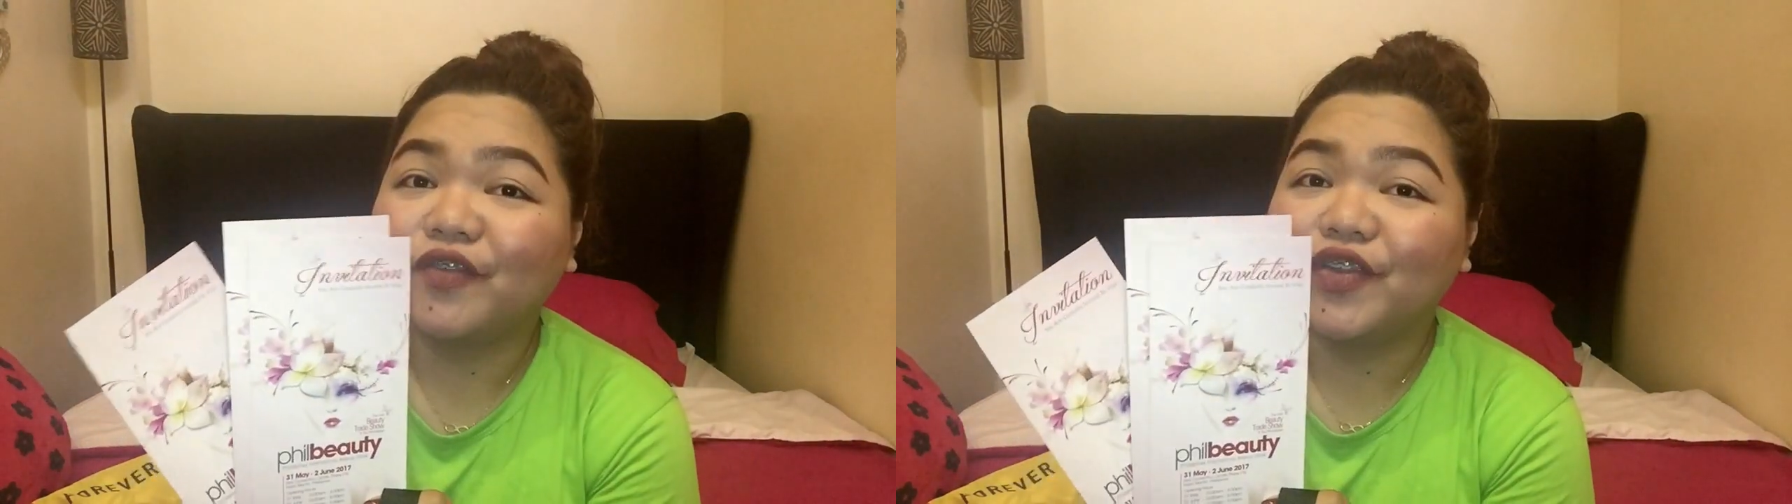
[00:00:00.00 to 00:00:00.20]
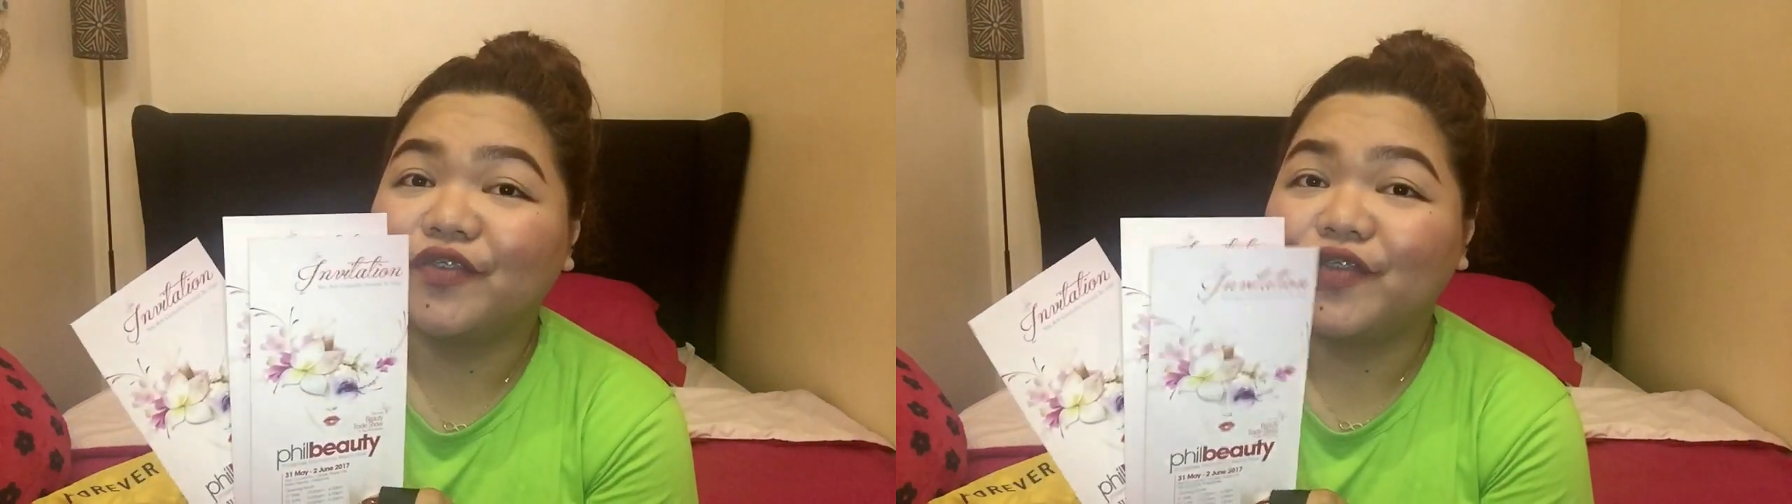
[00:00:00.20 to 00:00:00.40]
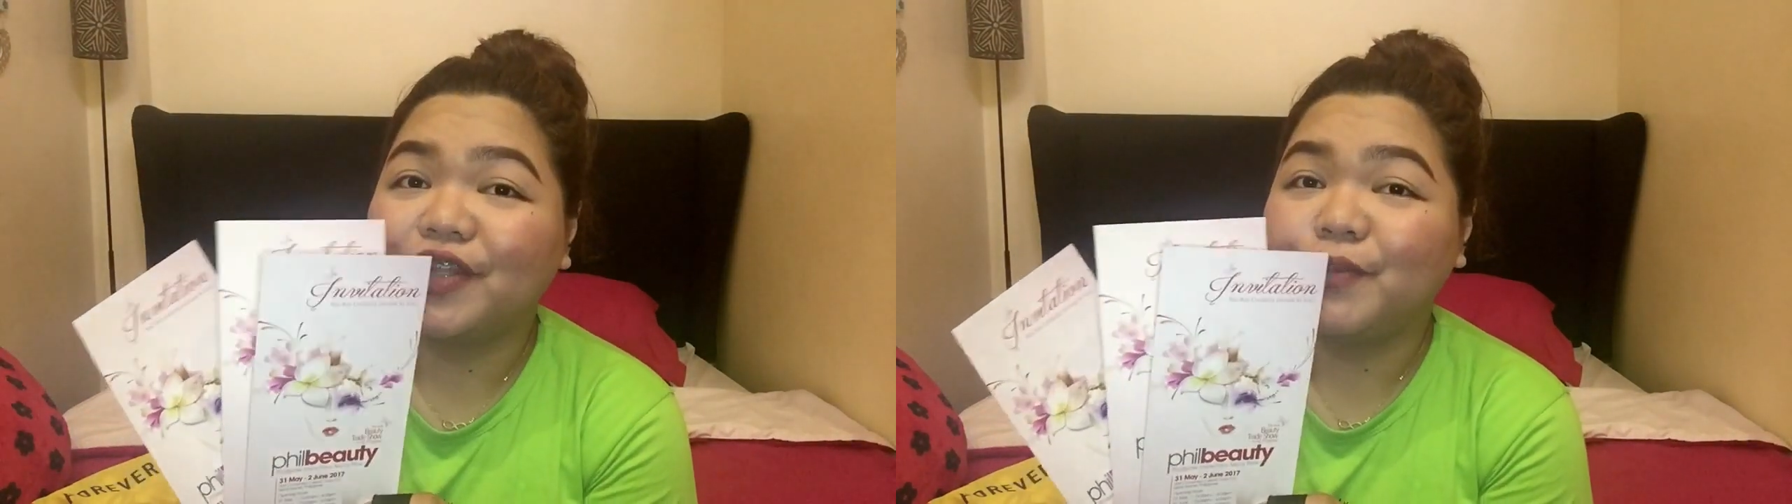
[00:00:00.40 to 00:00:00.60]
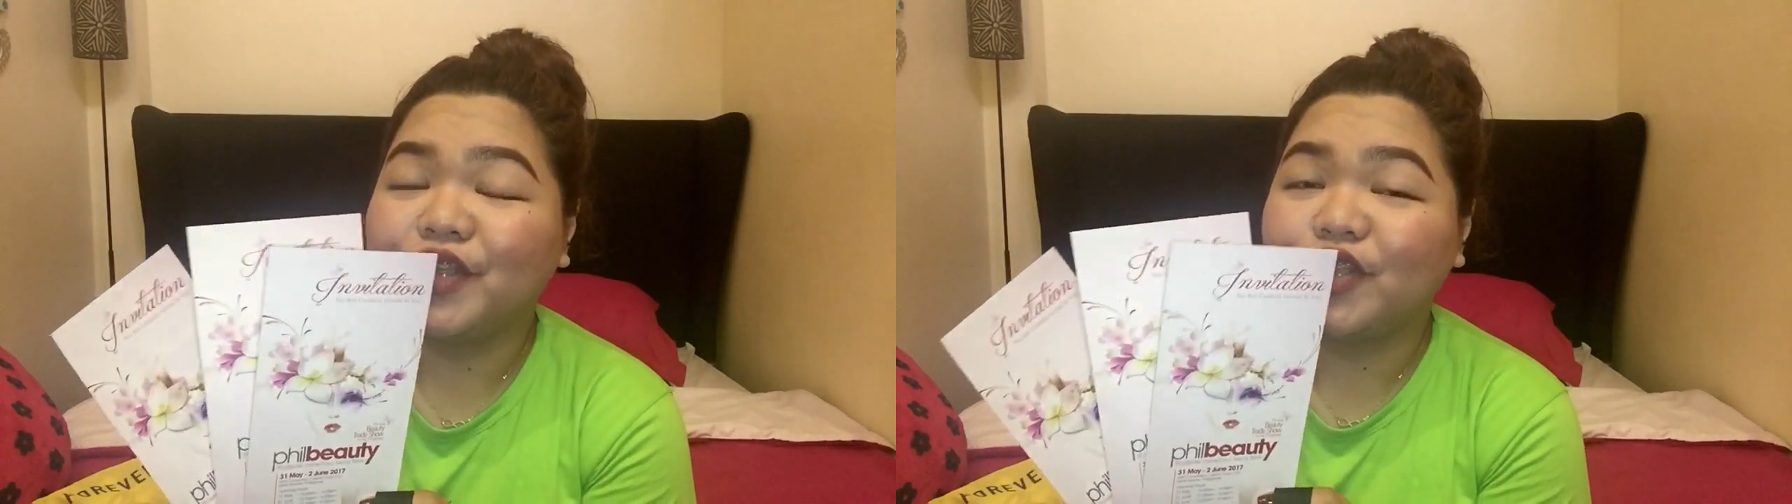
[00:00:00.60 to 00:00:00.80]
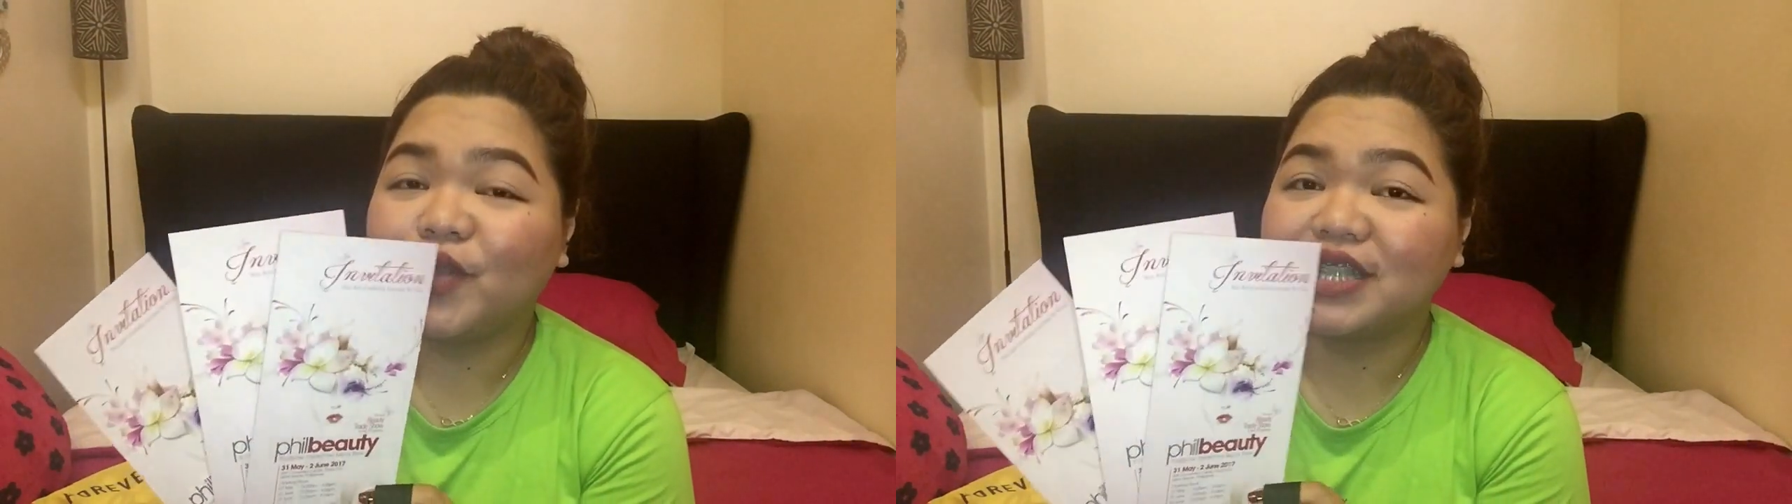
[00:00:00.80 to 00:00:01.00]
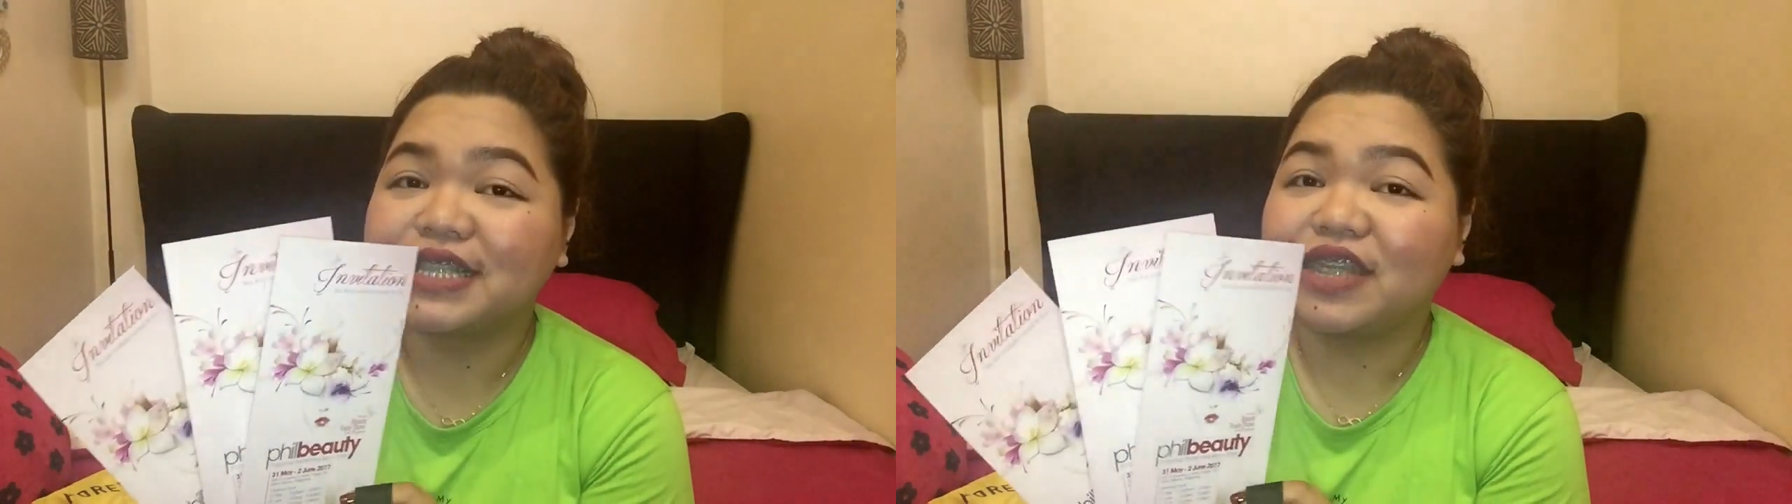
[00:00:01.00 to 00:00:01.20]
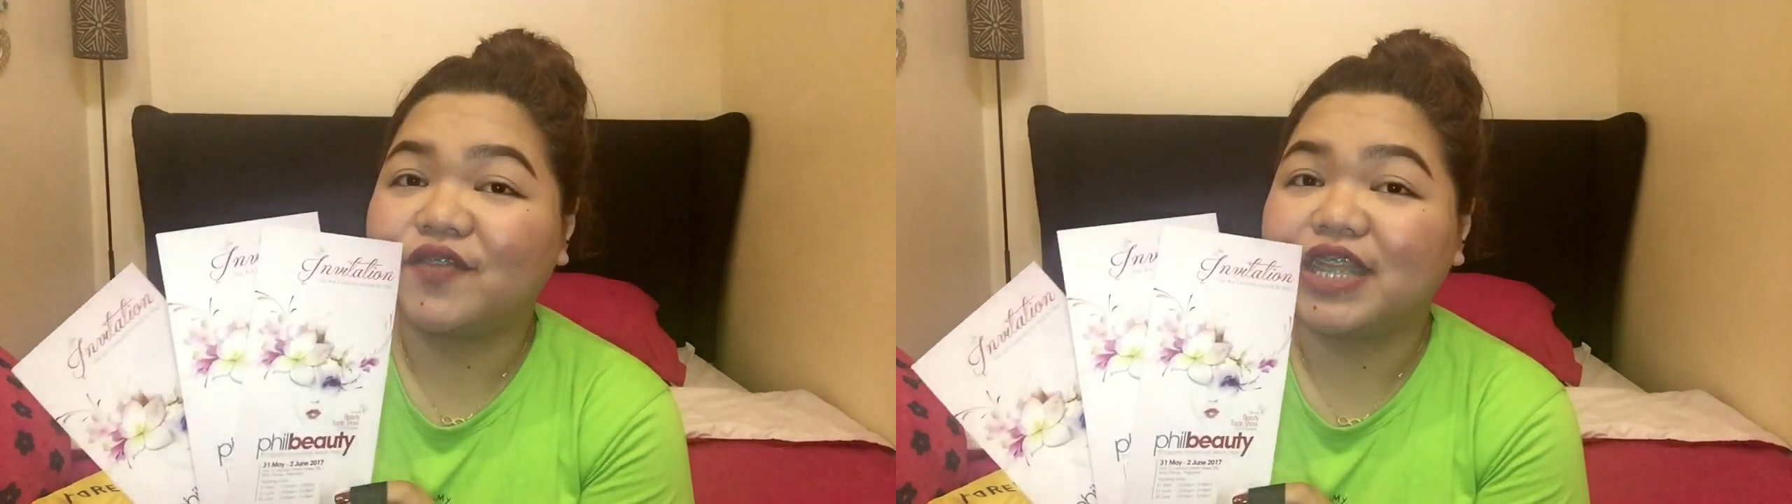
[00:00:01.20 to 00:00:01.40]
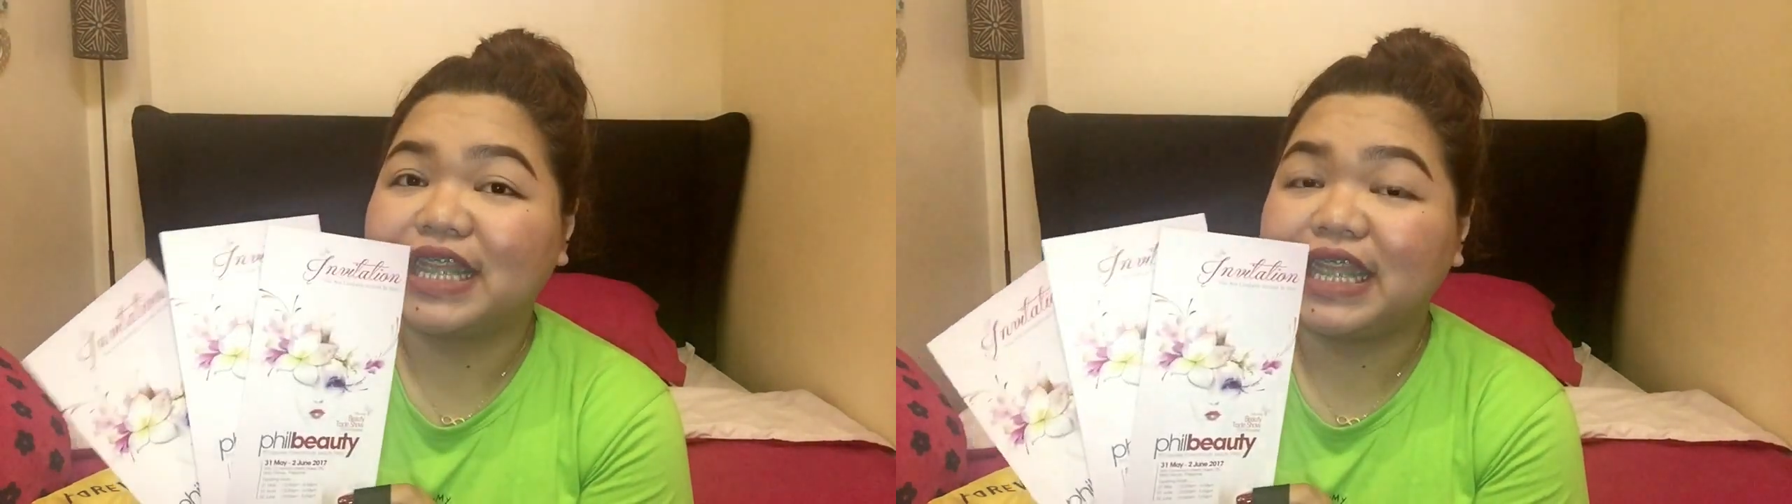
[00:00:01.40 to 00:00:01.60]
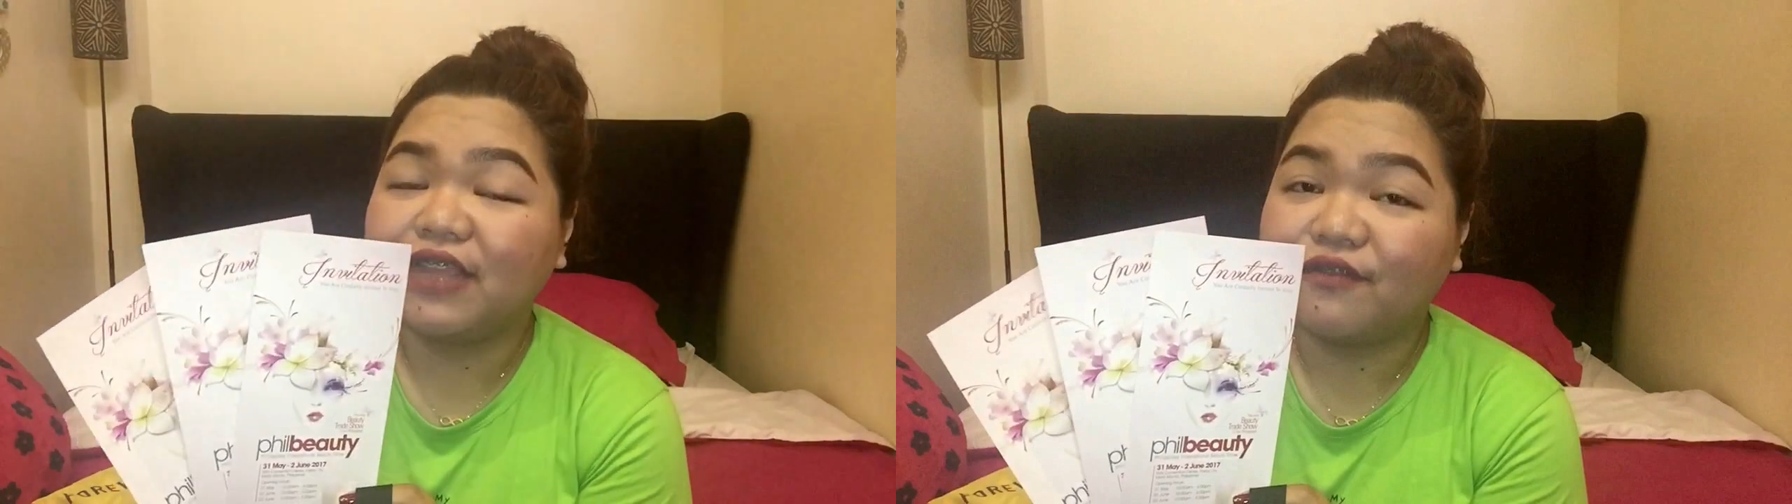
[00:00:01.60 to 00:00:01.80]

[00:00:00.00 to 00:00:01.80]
for the PhilBeauty 2017